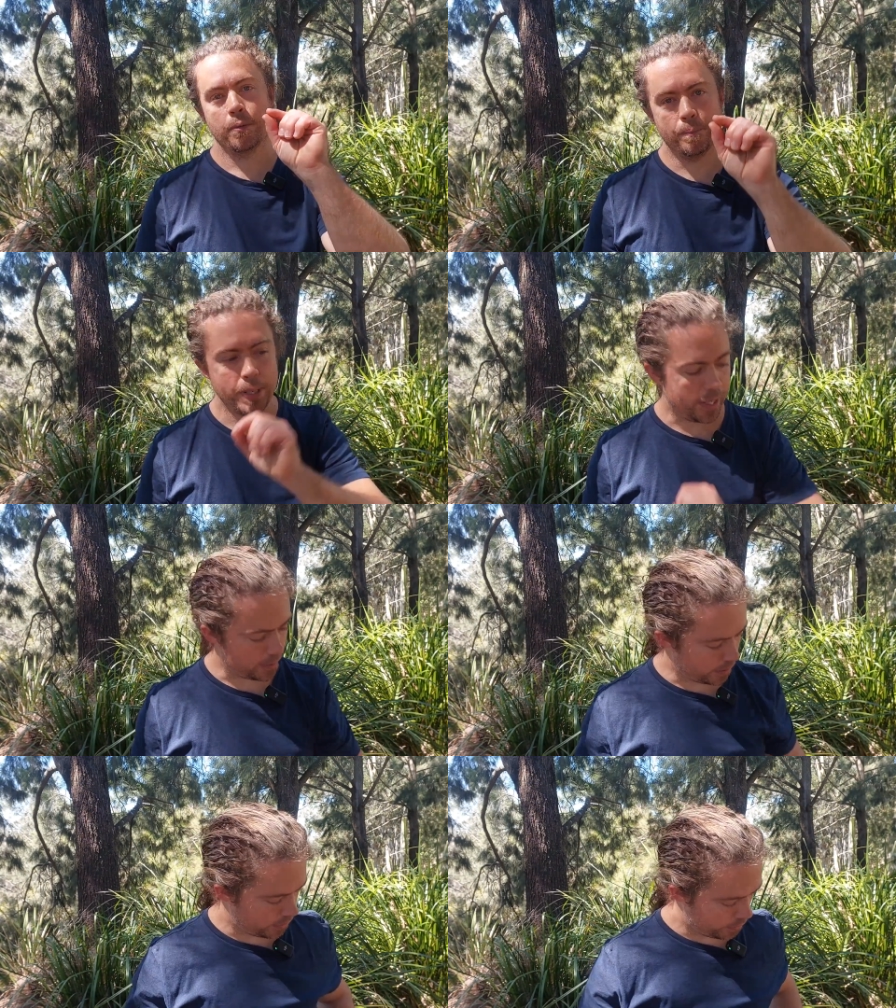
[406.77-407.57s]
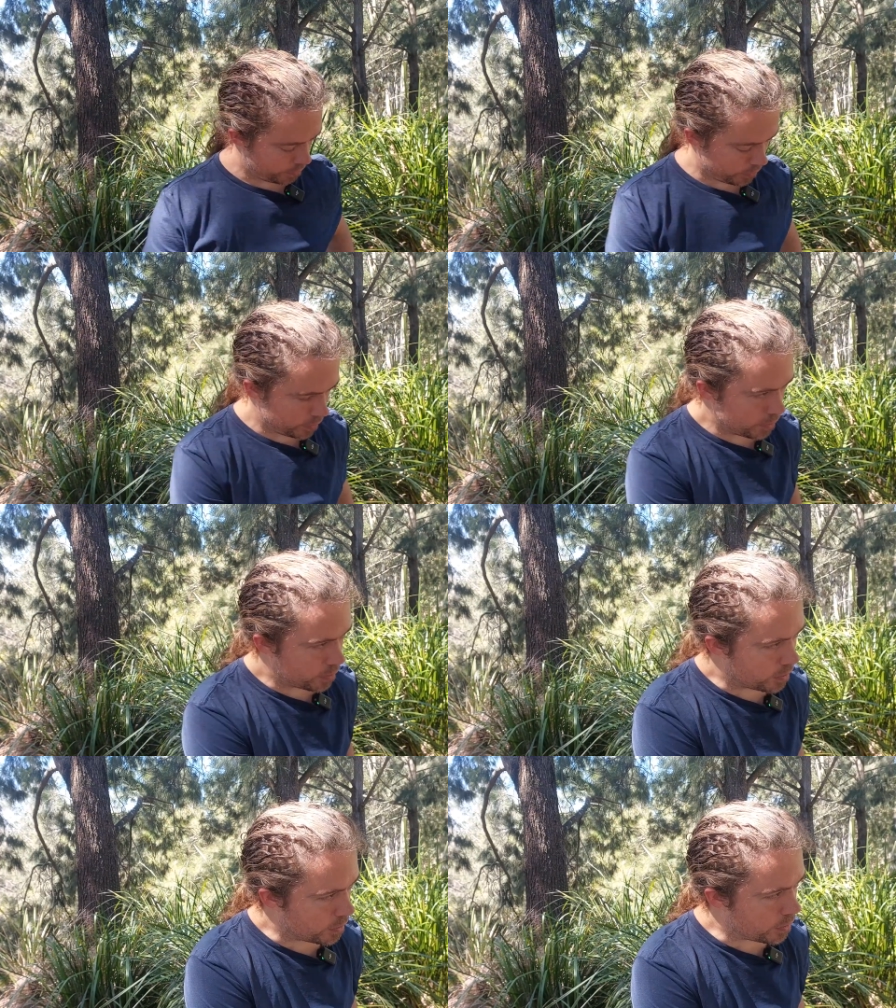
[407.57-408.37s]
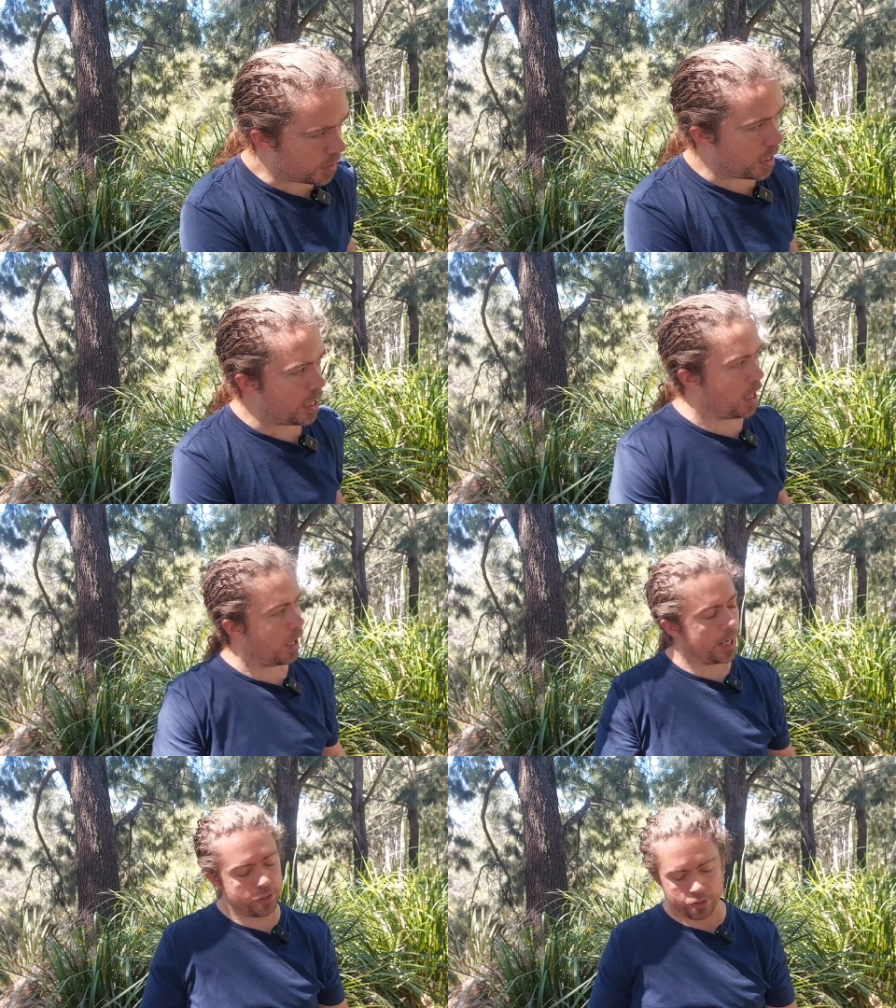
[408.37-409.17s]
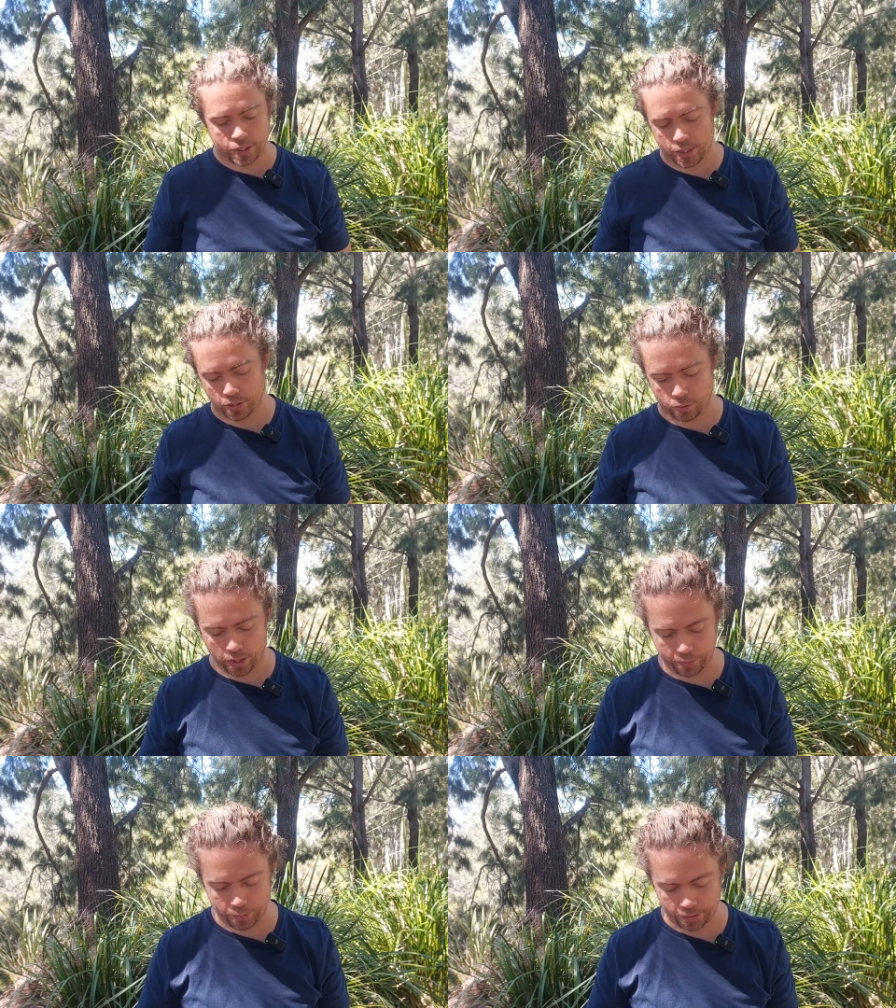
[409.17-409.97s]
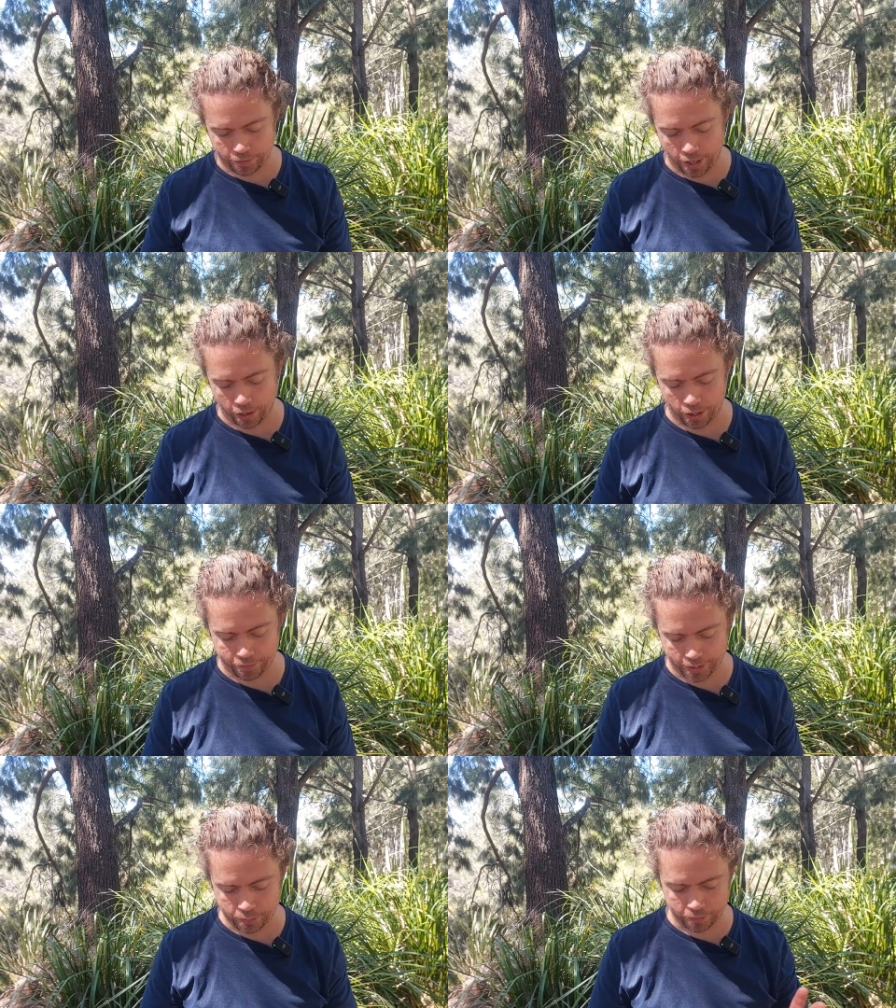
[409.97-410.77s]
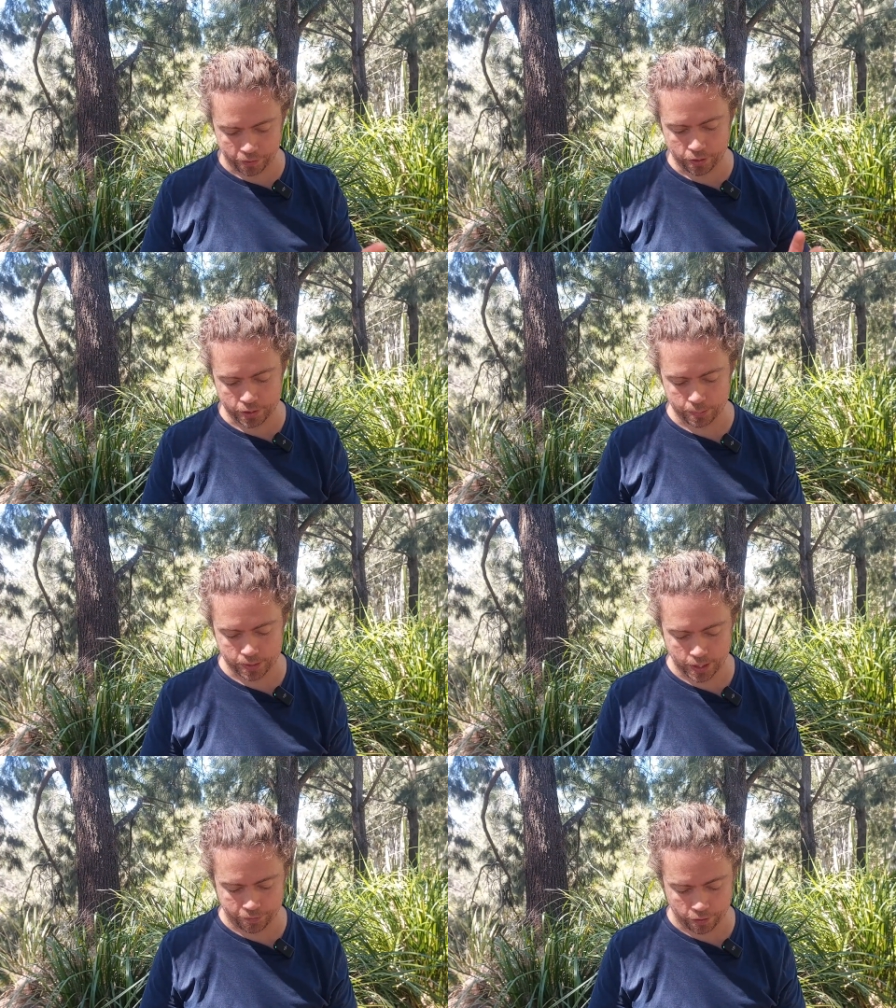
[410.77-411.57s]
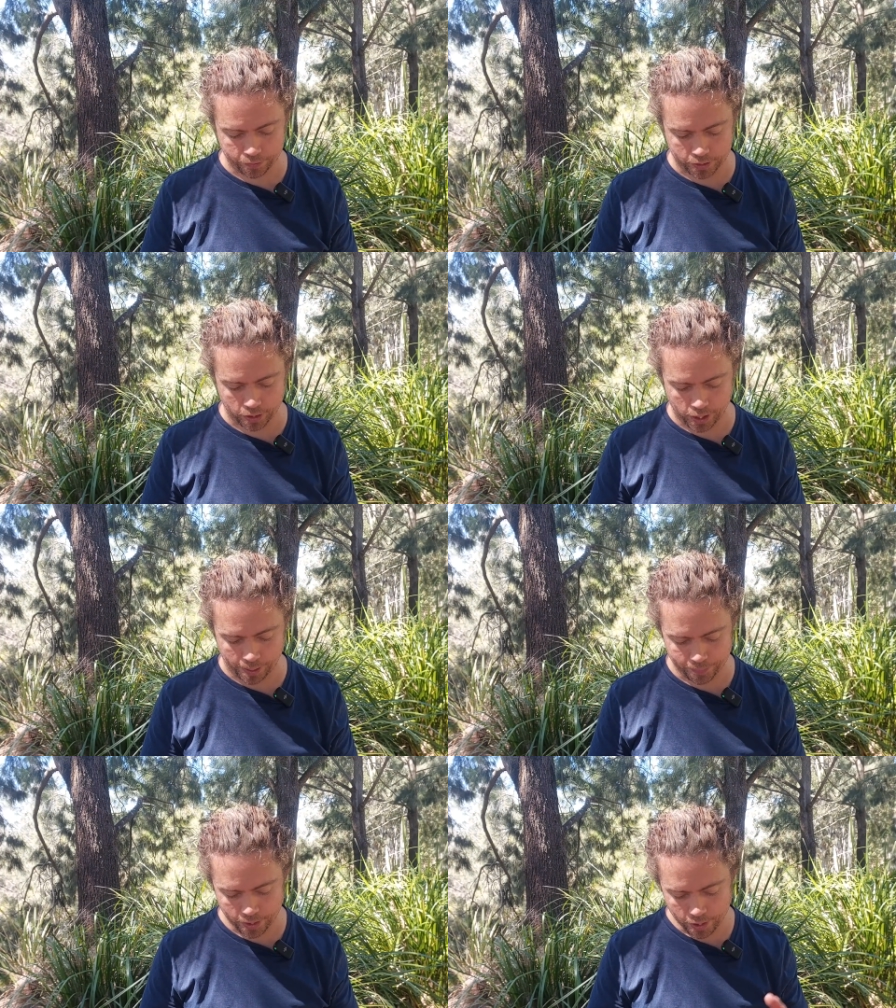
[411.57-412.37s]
But I don't think it quite went far enough. I think we've learnt some stuff over time.